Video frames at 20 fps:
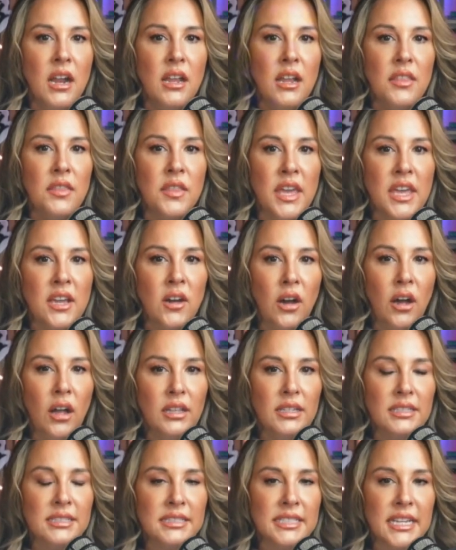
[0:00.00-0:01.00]
They
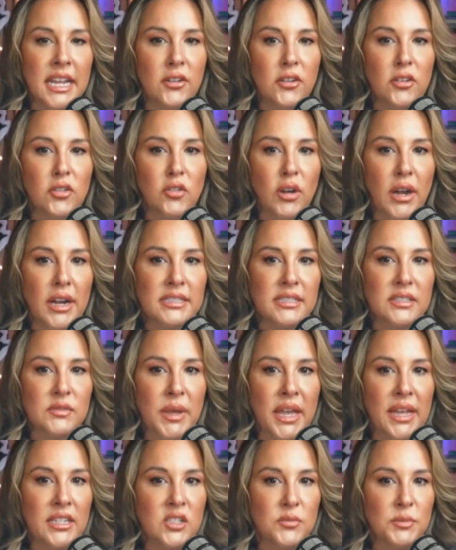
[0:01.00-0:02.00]
call a standard crisis
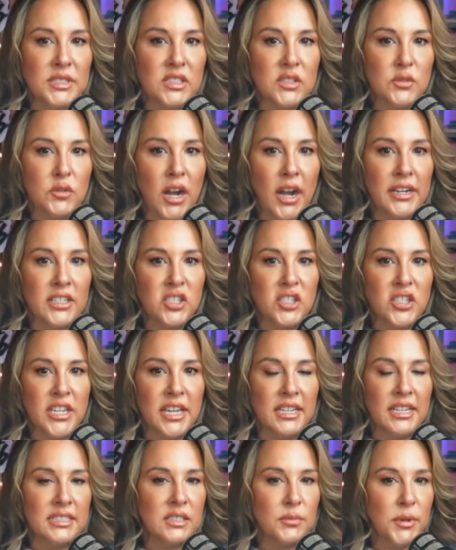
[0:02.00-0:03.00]
management strategy
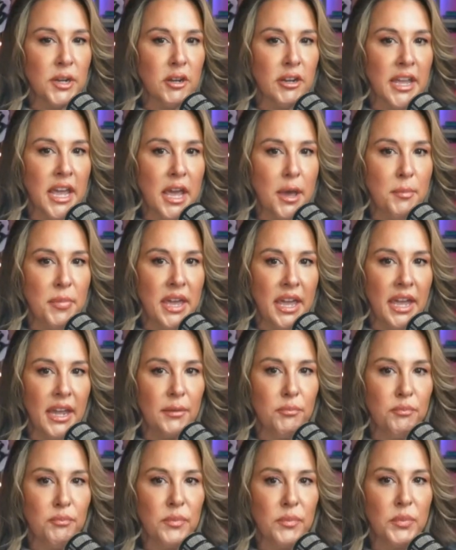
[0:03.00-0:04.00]
a smear
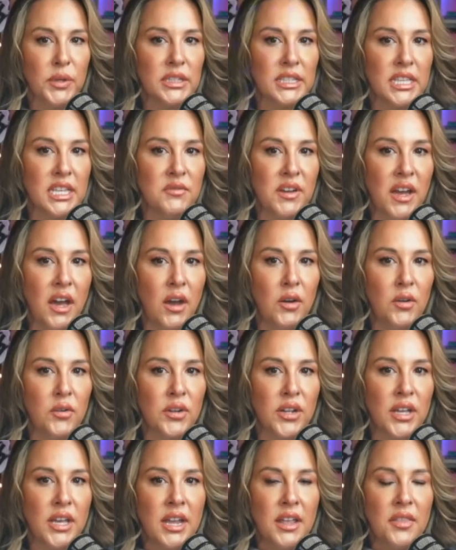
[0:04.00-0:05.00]
campaign, but leave out
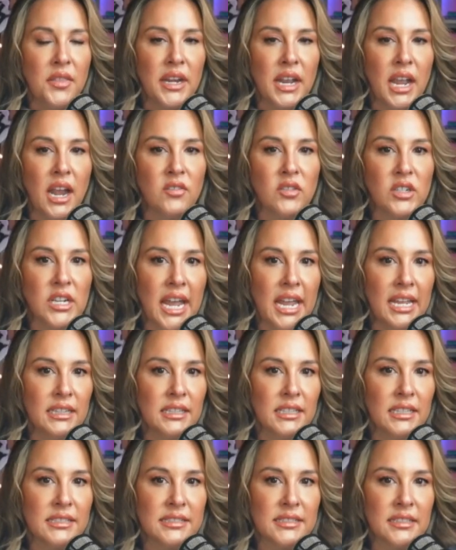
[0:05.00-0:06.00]
that every
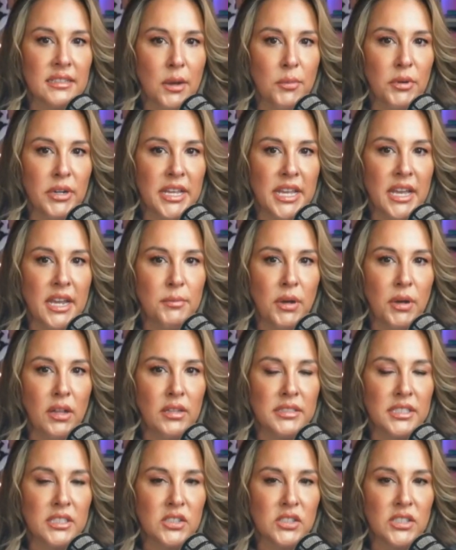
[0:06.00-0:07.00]
A-list celebrity and
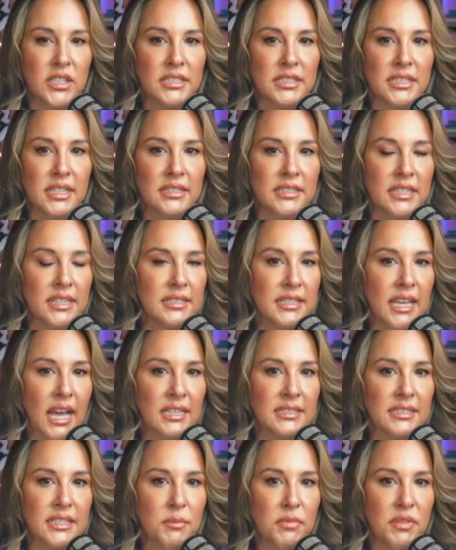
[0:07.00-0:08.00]
politician does the
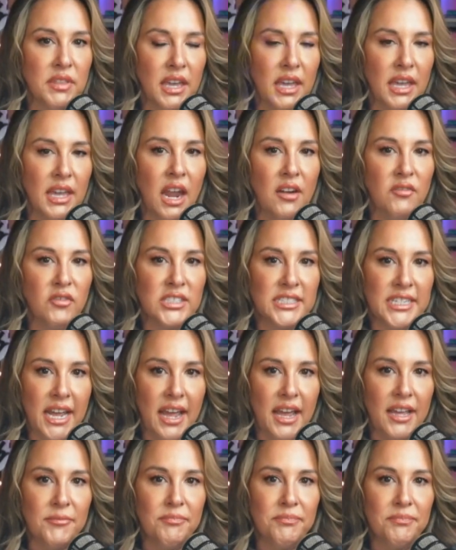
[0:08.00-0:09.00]
exact same thing every
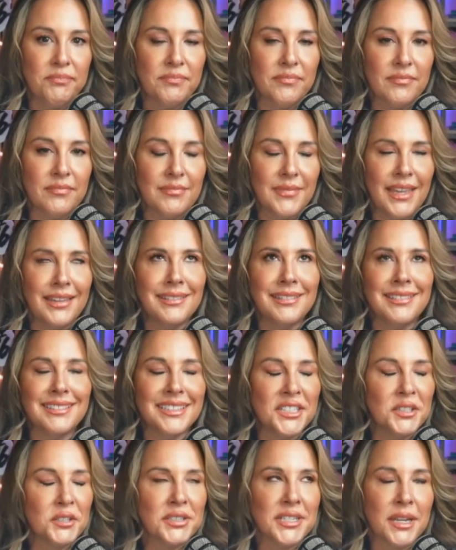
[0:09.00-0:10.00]
day. And
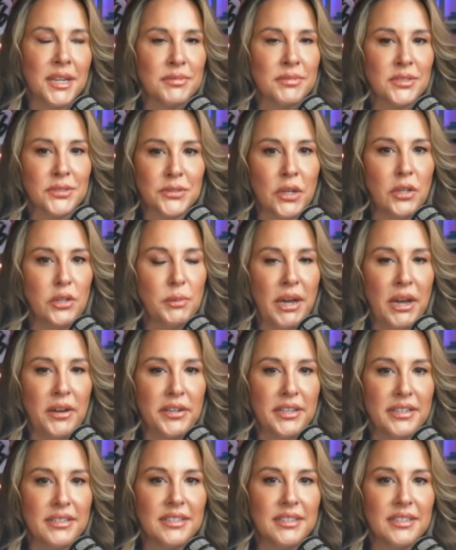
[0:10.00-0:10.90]
New York Times knows all about it.